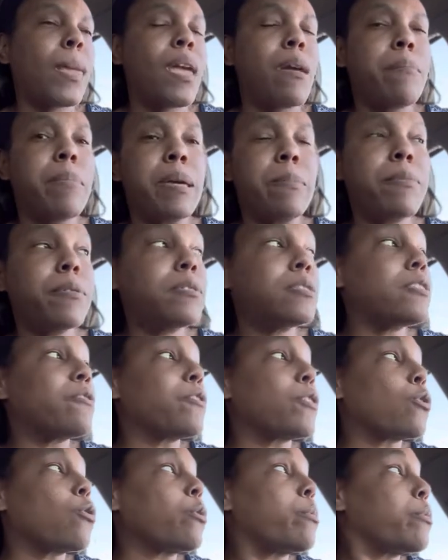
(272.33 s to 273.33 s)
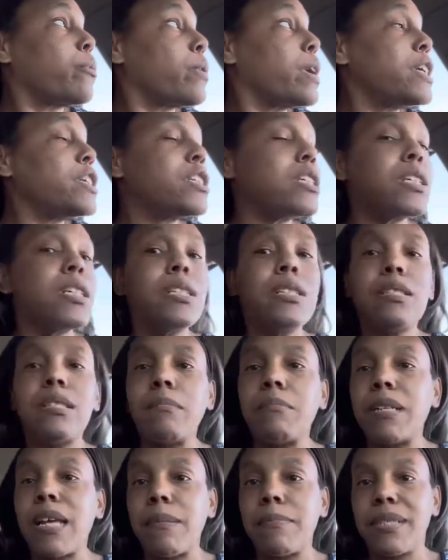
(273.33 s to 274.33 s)
people, different corporations,
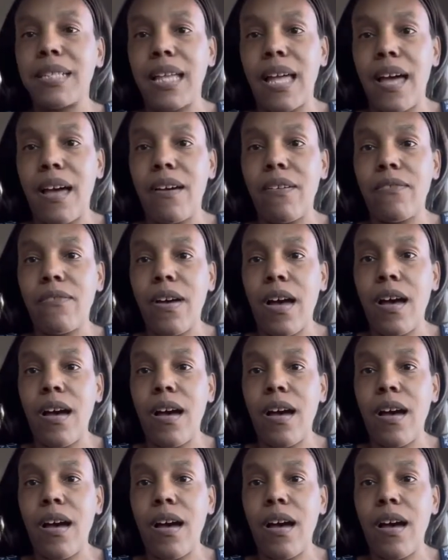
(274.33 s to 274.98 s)
sometimes they have